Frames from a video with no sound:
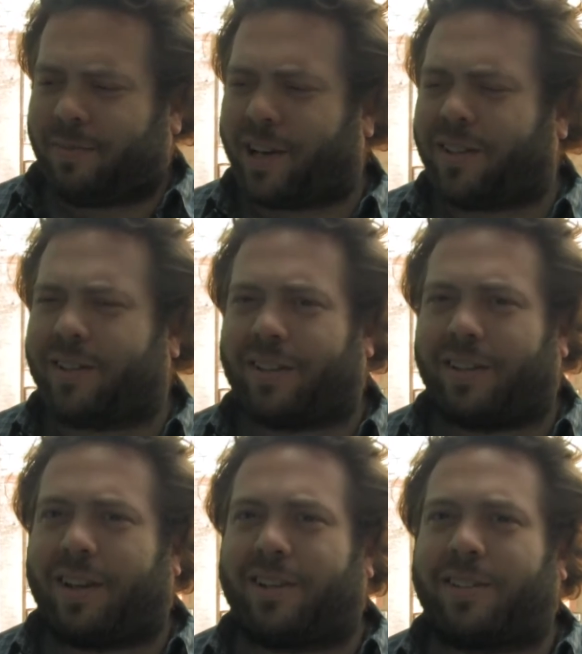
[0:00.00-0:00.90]

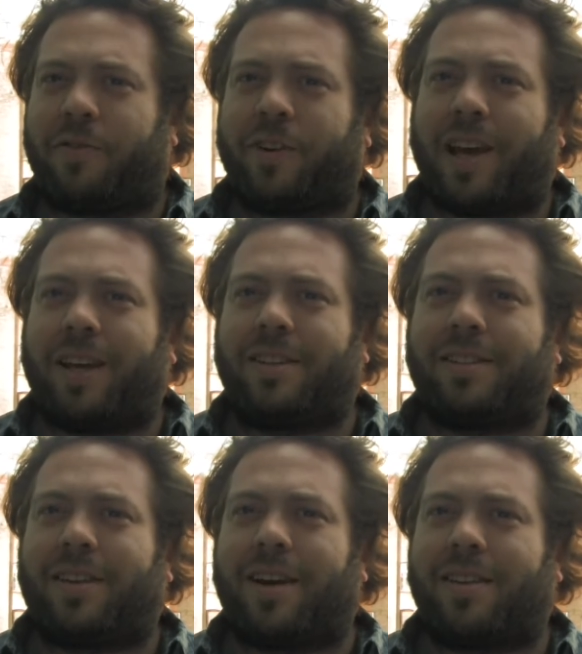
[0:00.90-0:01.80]
basically suffocating to
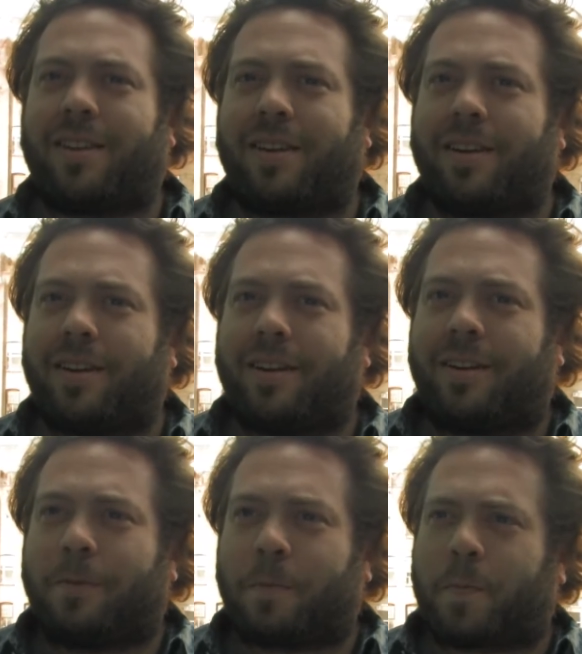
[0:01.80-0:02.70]
death,
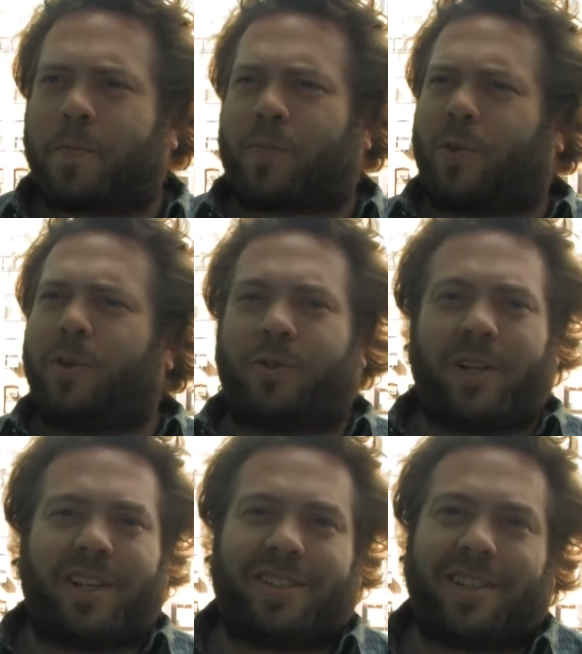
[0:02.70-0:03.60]
which
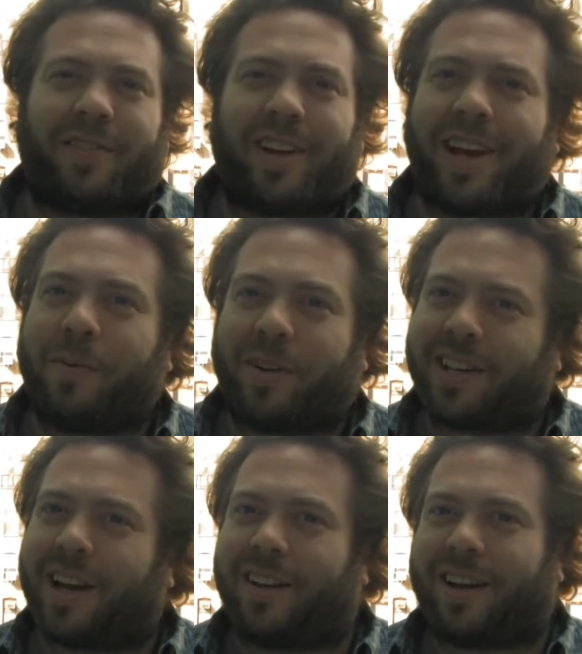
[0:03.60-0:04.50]
really isn't even him. It's
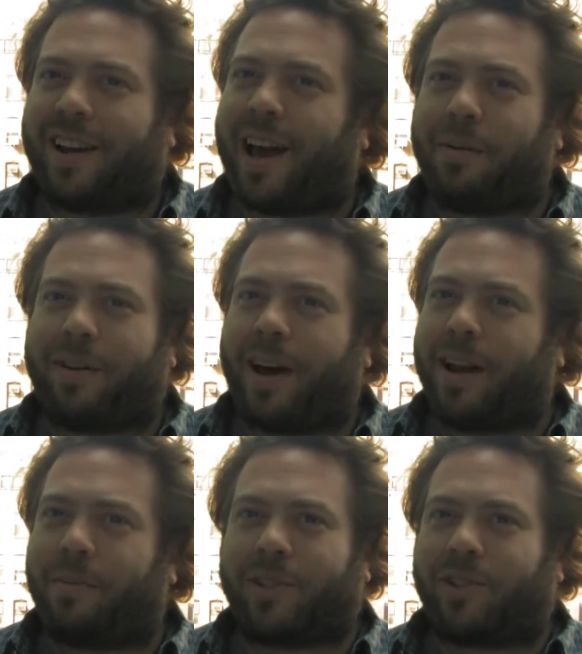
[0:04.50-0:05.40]
kind of like an
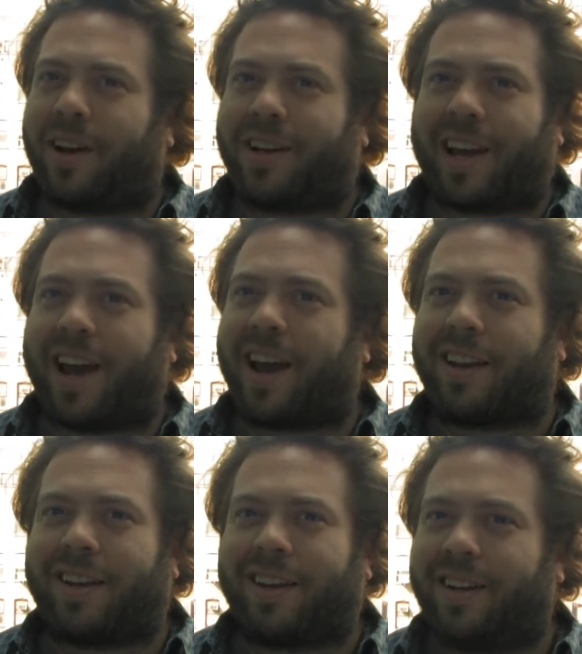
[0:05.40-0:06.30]
animatronic
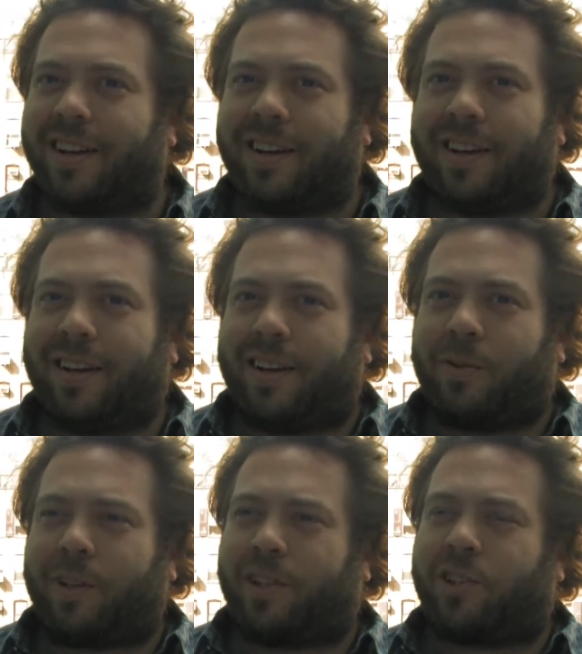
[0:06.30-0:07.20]
head
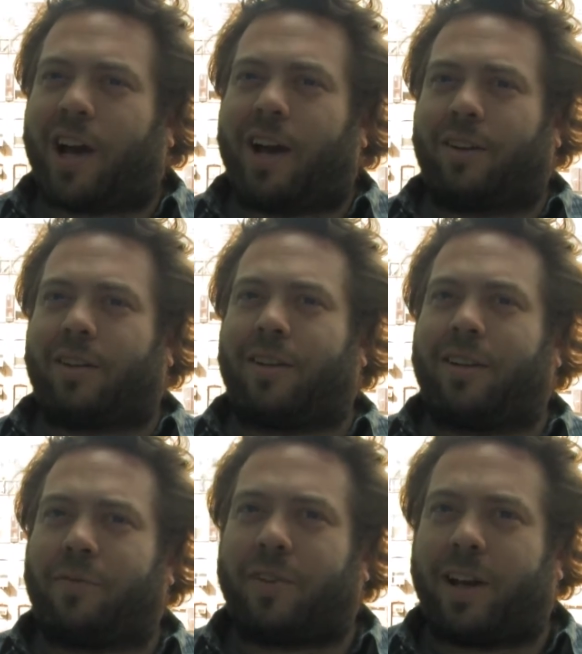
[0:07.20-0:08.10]
with a giant
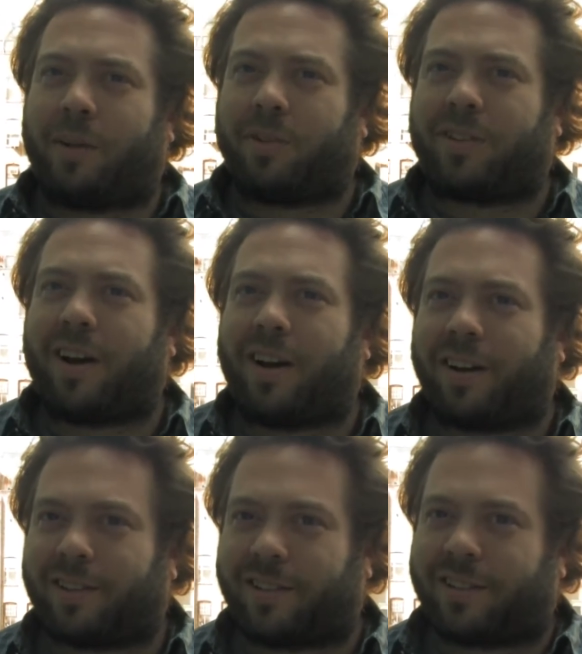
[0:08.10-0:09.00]
inflatable
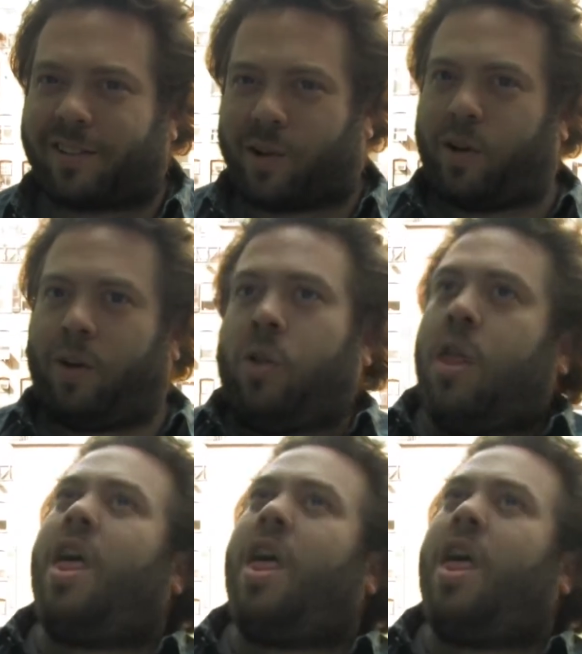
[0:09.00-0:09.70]
tongue just going all,